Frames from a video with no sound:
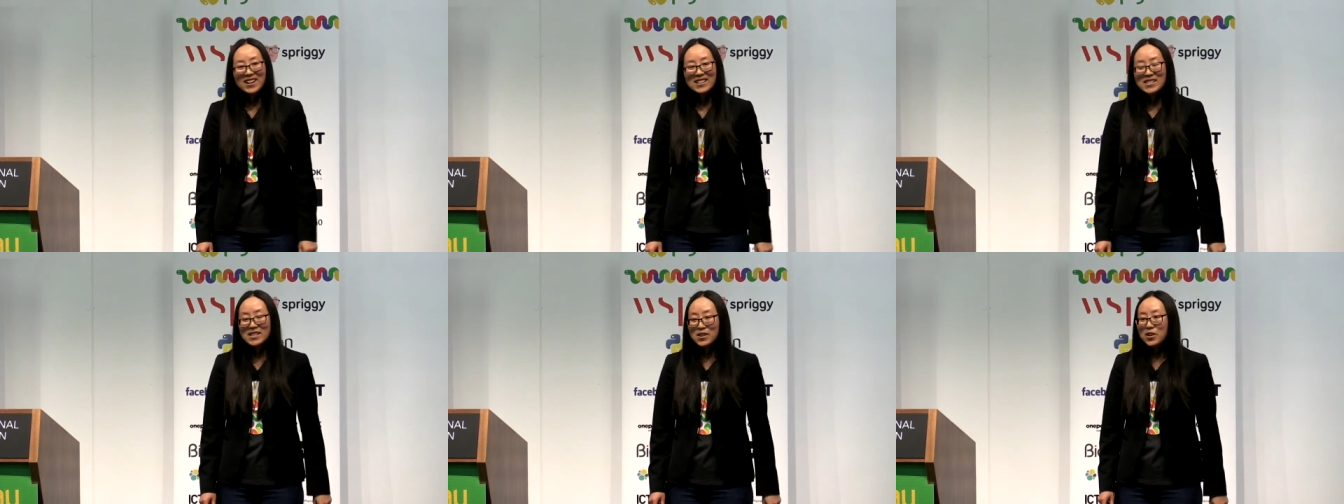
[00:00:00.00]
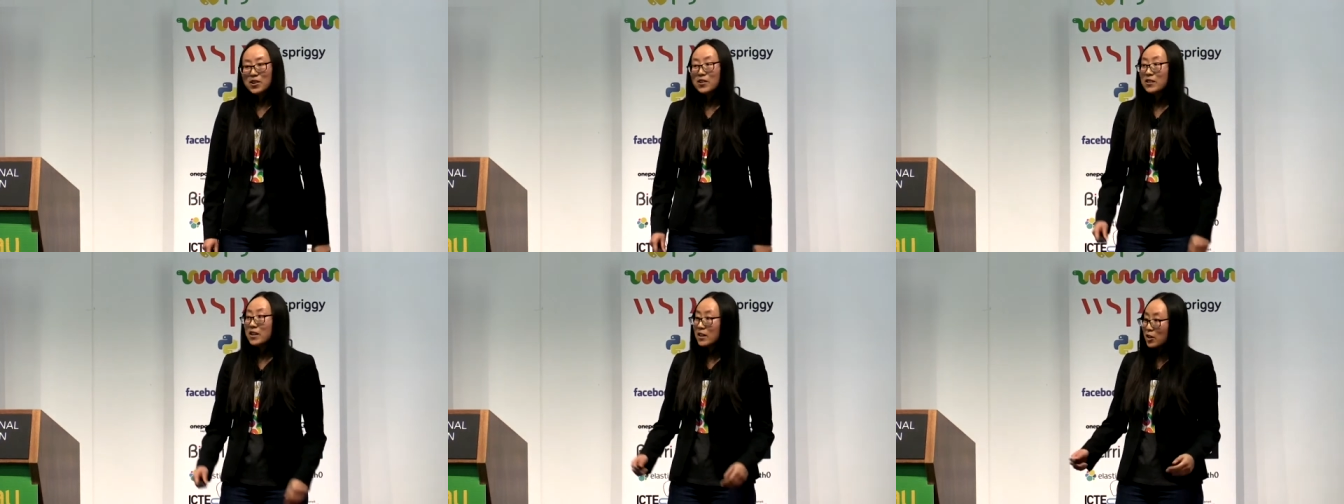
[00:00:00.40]

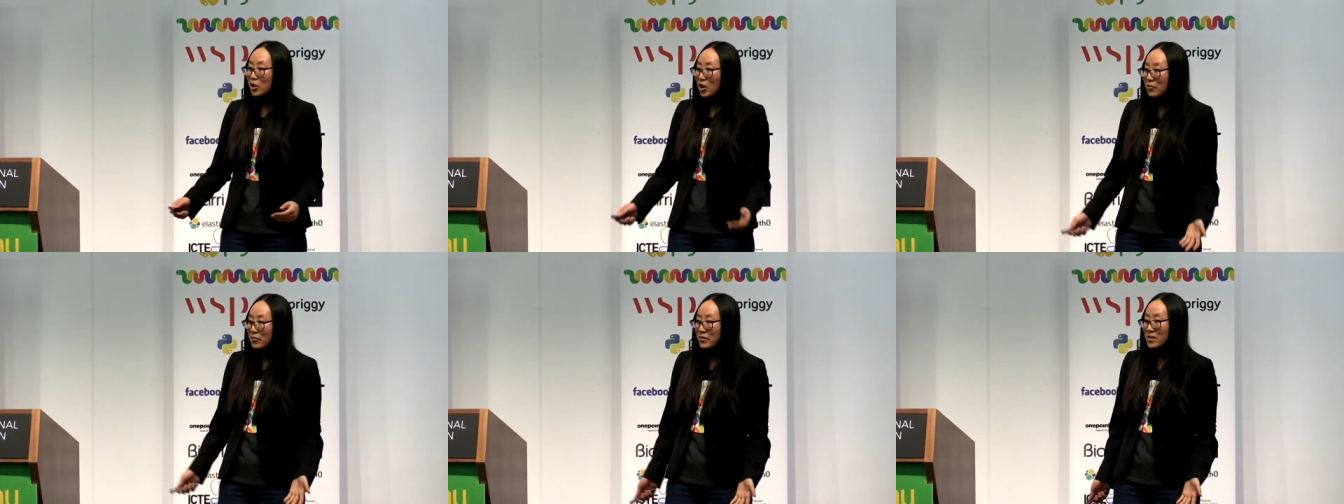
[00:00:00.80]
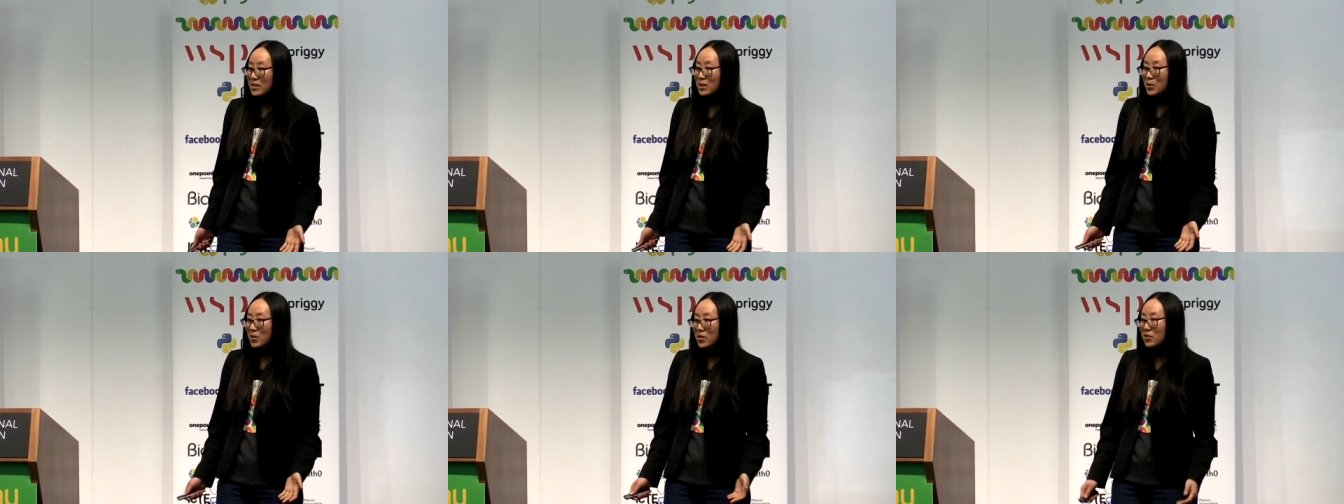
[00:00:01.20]
so in a
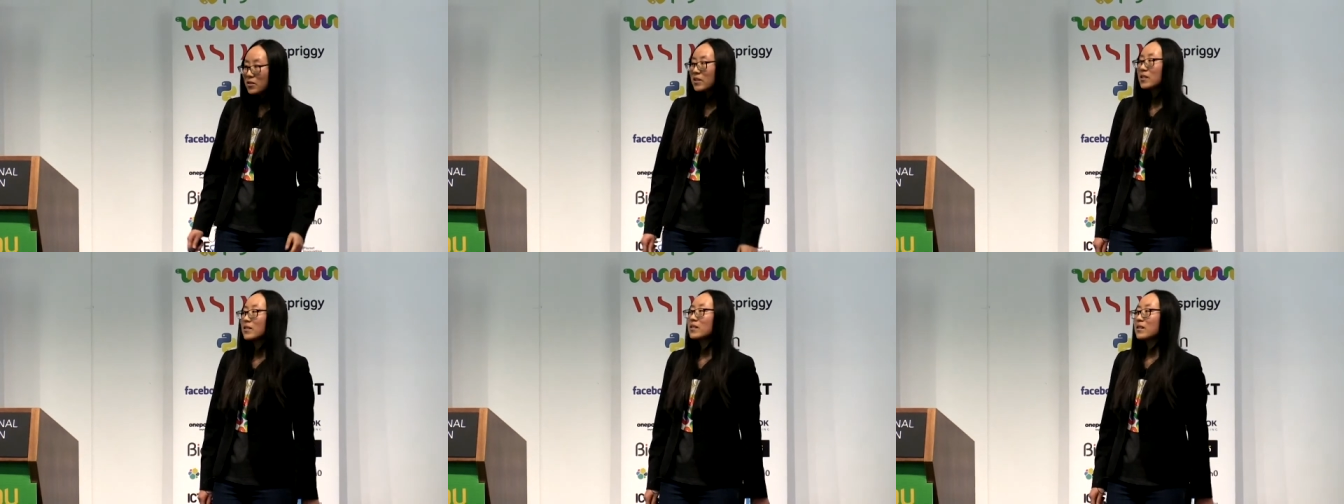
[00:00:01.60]
conference talk,